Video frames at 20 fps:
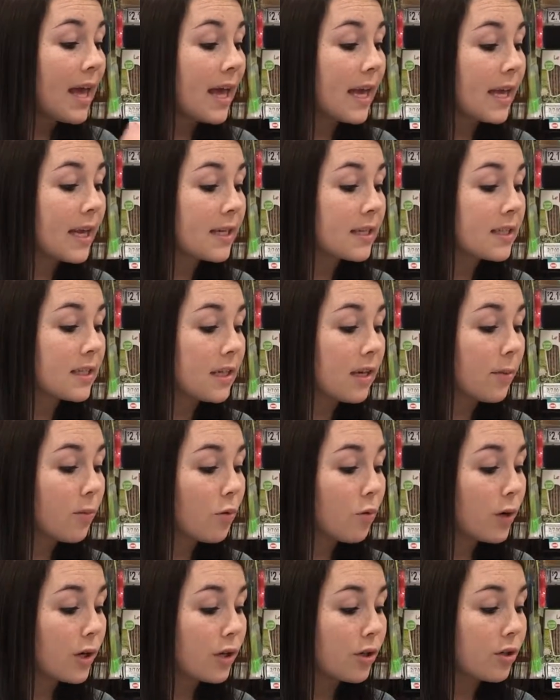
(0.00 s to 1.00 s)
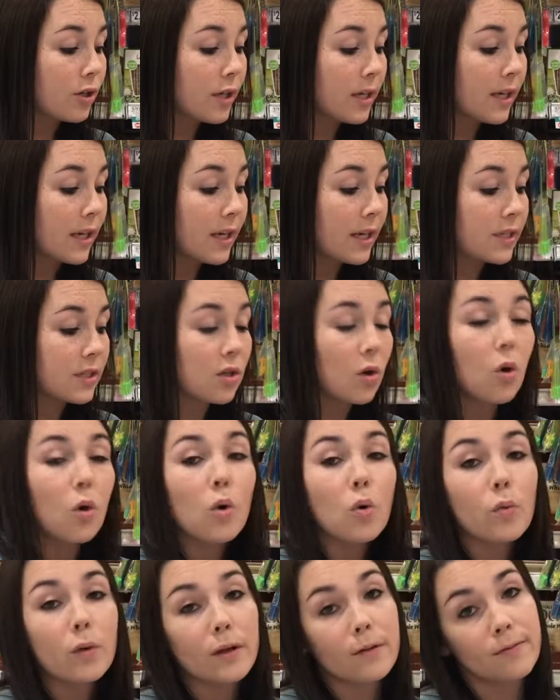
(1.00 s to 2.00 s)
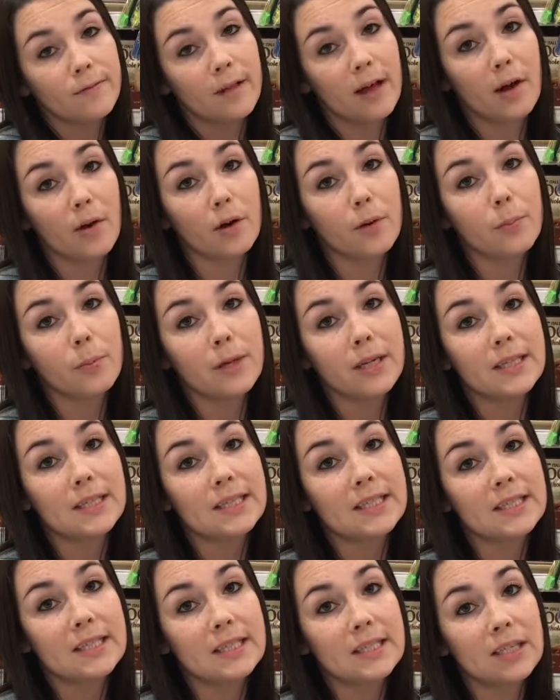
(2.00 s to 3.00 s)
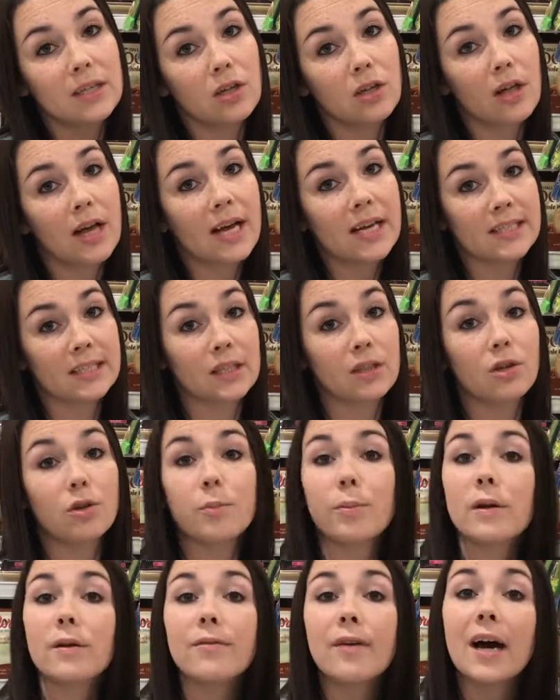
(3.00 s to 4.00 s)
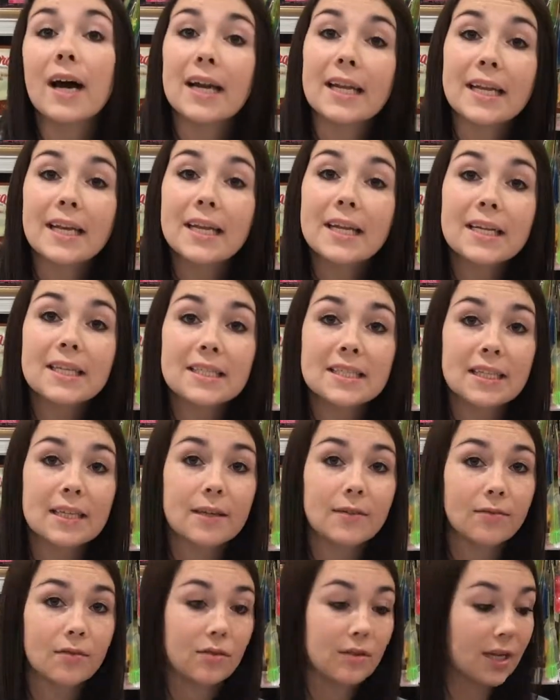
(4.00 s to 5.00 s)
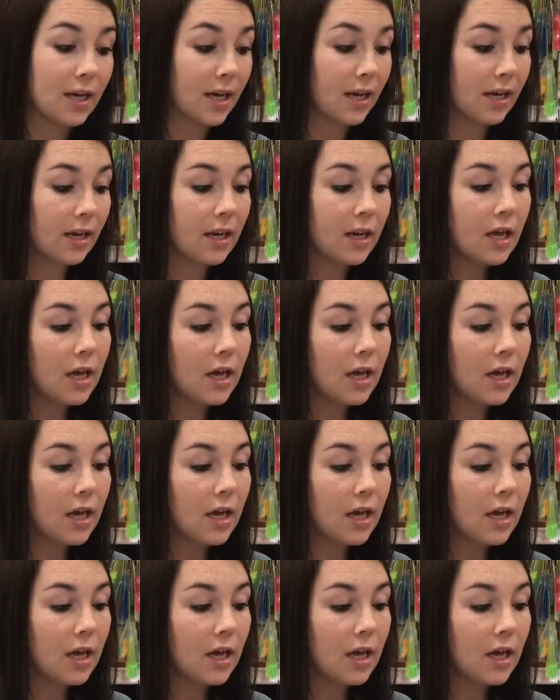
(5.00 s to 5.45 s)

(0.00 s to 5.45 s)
And the #1 ingredient is whole wheat flour, but it still has a little bit of honey in it to give you that